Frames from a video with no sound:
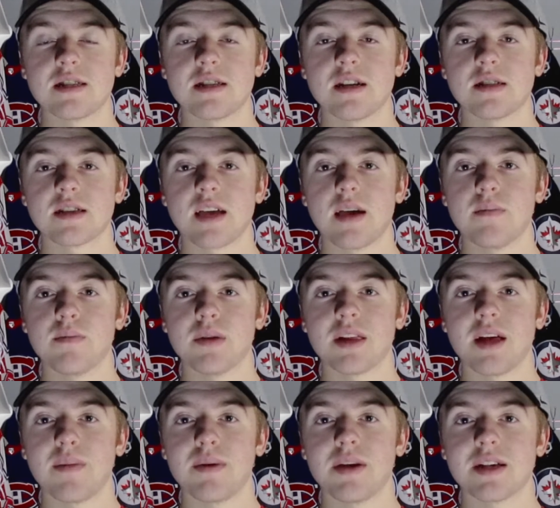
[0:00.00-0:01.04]
night's game, but
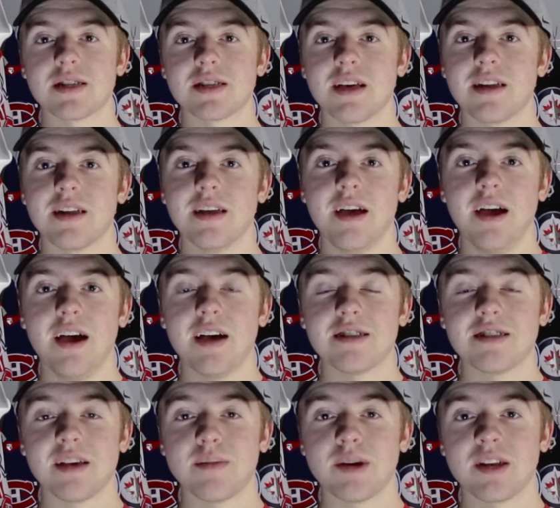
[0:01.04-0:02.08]
that being said, a
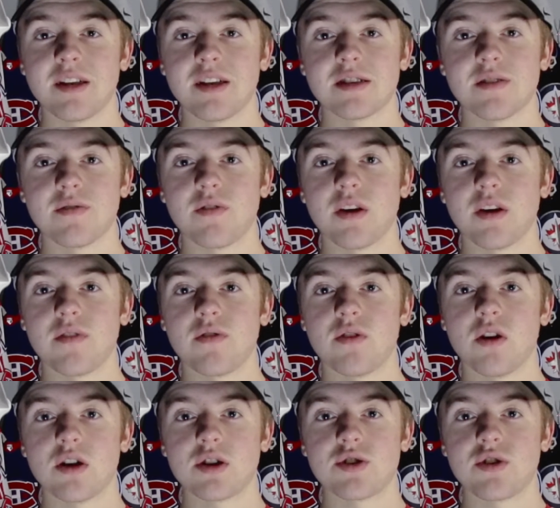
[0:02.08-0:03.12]
semi-decent fight for
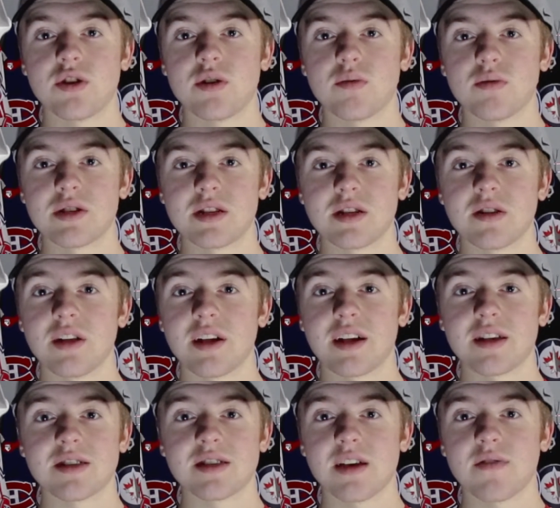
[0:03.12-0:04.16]
Austria was still like
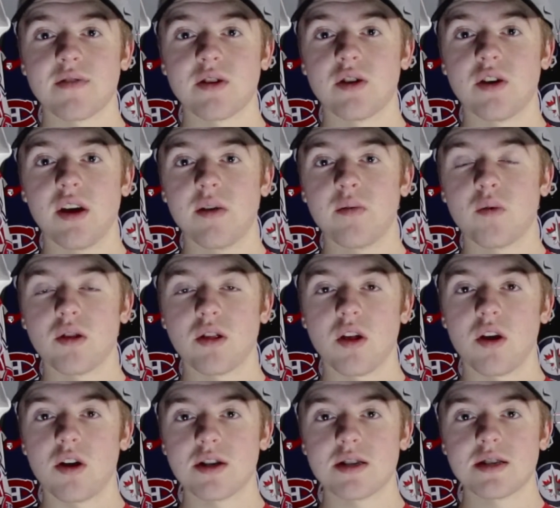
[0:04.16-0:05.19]
a 7 or 8-1
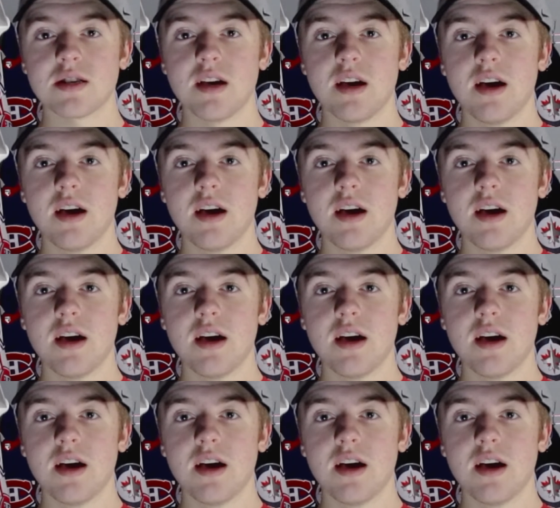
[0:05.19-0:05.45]
loss.